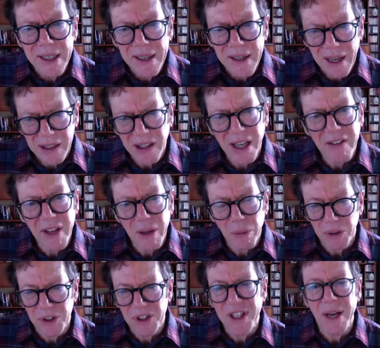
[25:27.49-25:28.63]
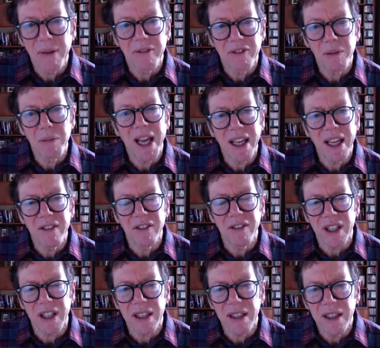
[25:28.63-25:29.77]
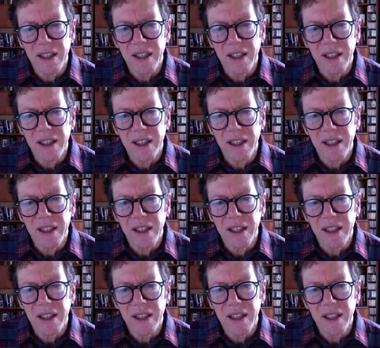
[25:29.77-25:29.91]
a lot of that will stem from envy